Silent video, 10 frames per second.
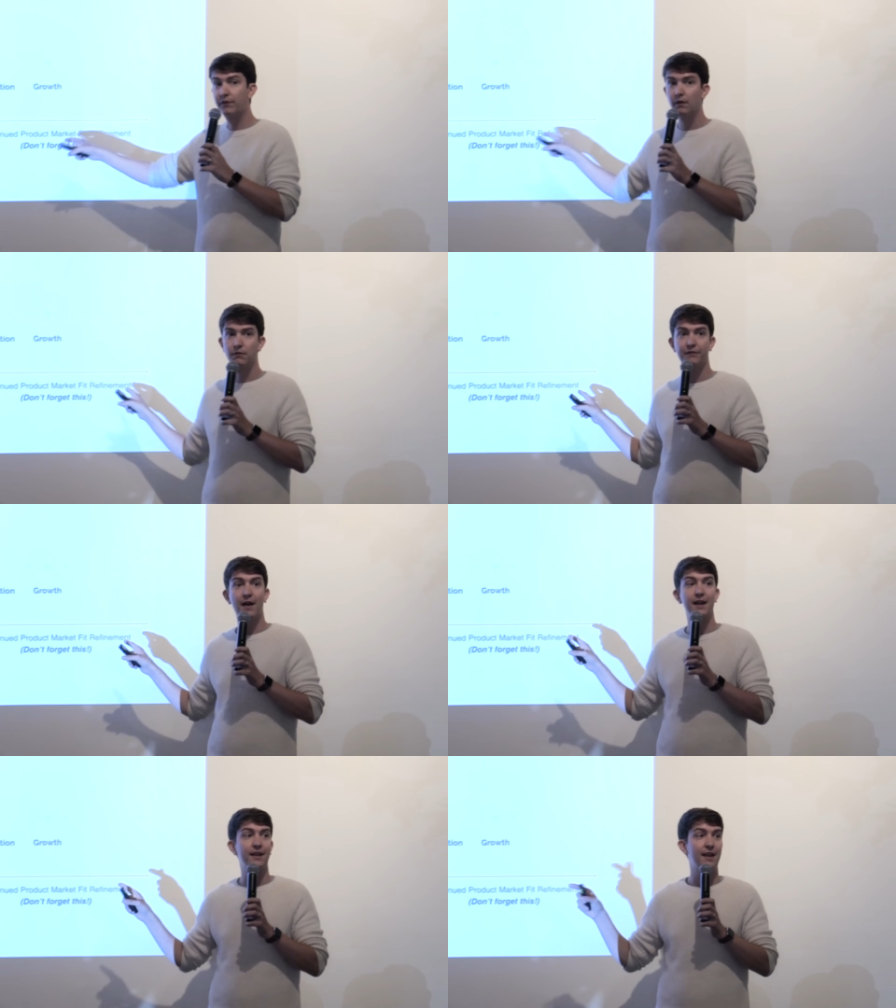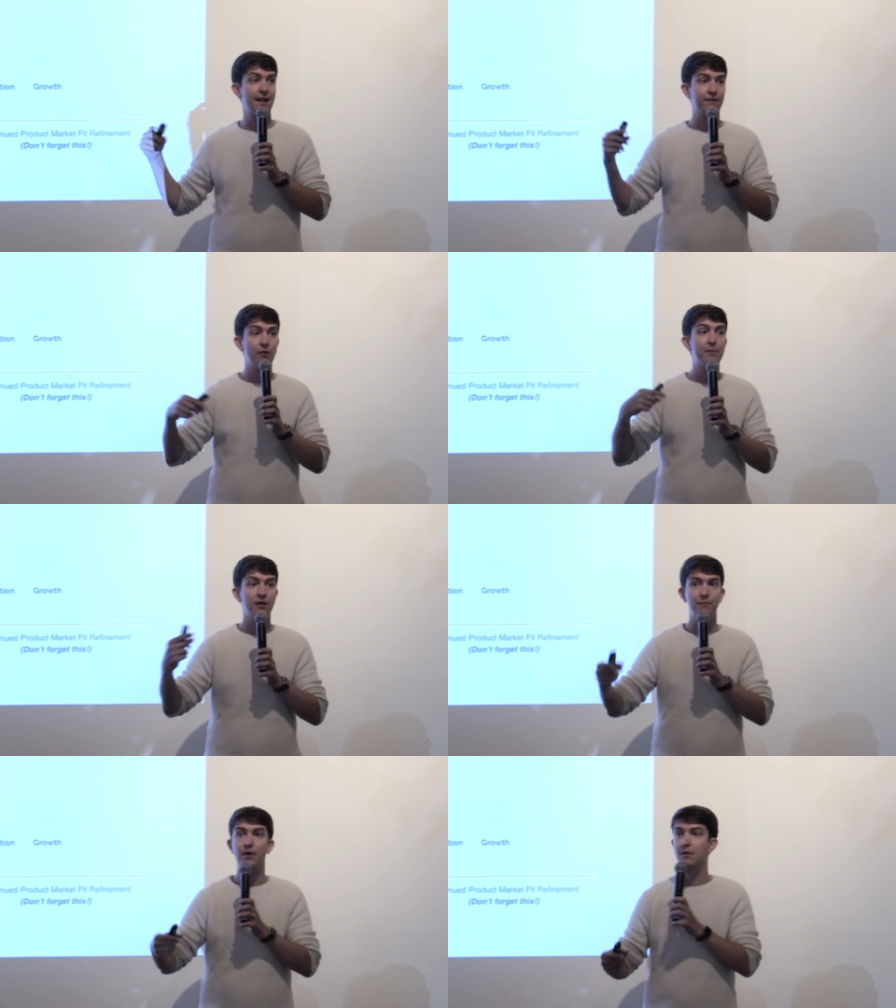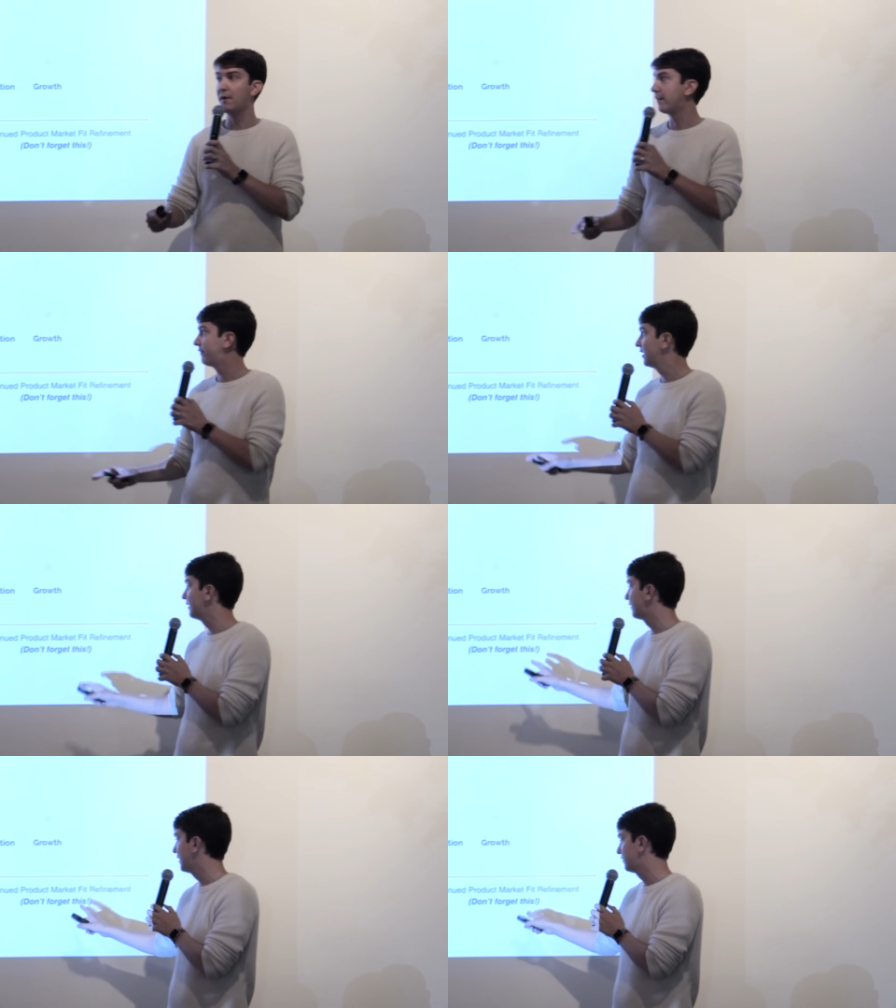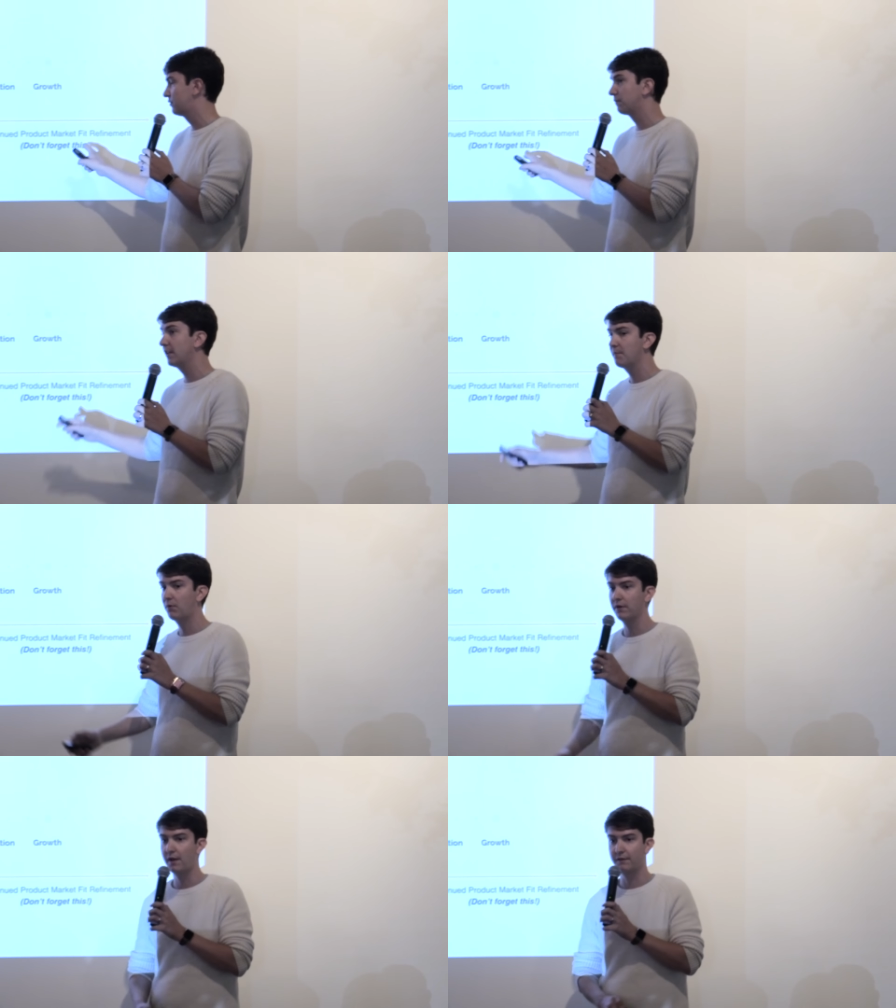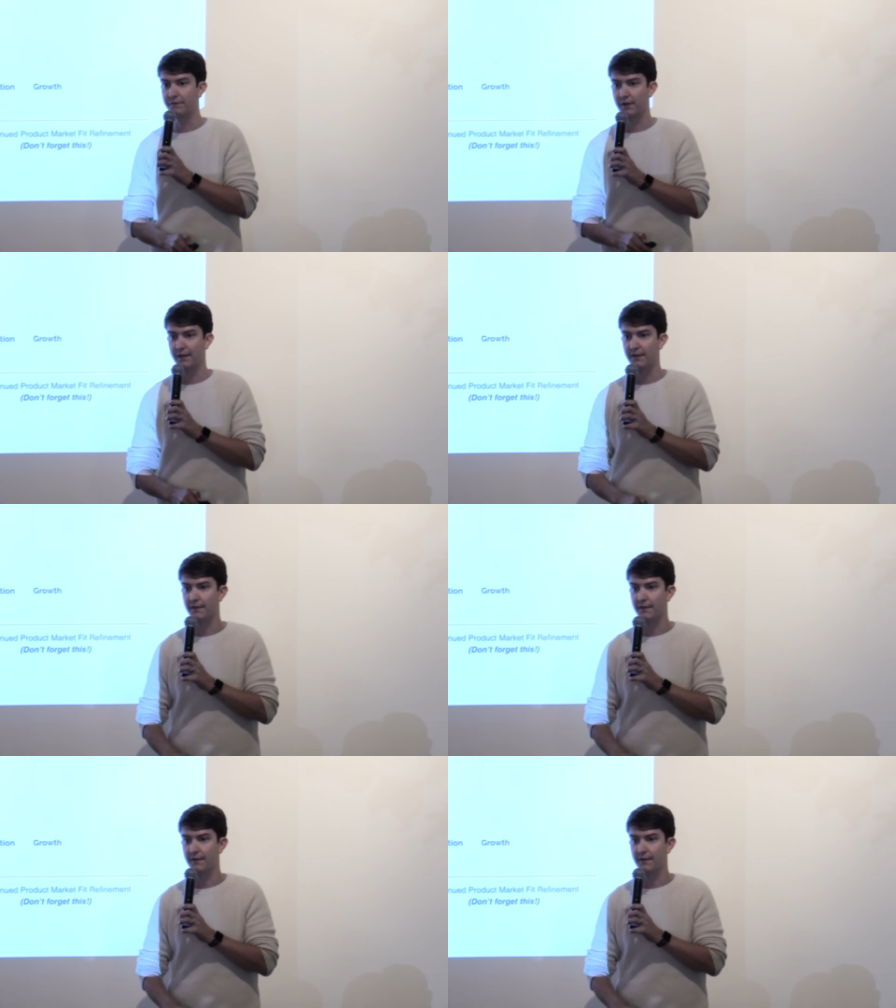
still refining and still building product market fit at this stage. So really important not to forget